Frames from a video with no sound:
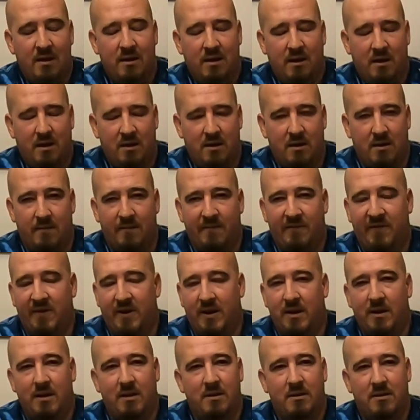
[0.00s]
Get
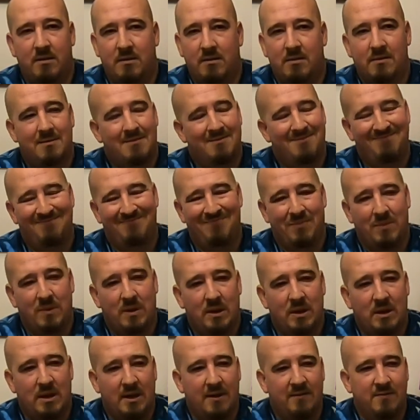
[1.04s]
comfy.
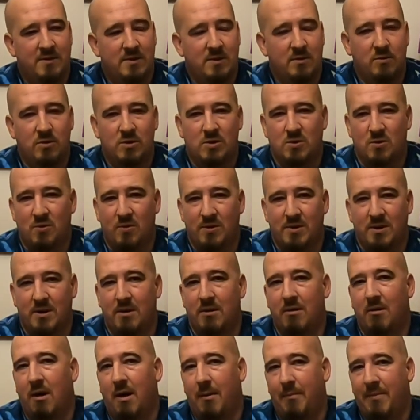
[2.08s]
Life's too short to
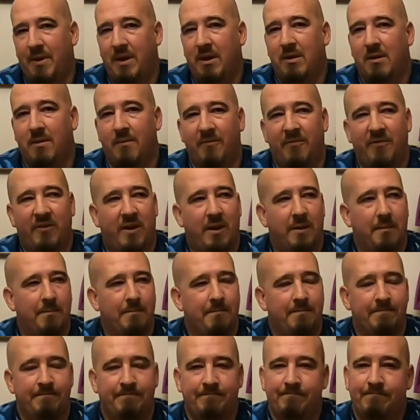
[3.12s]
not be comfy.
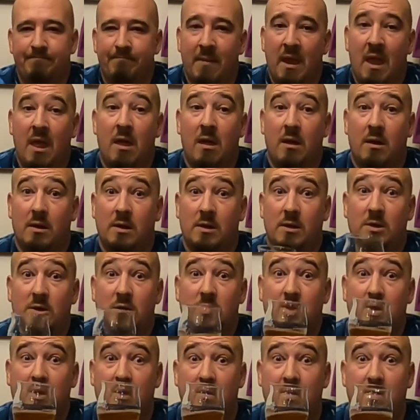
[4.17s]

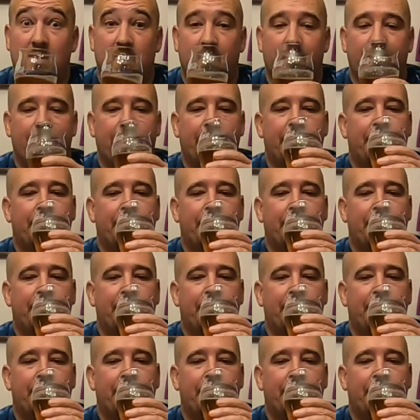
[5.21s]
Cheers.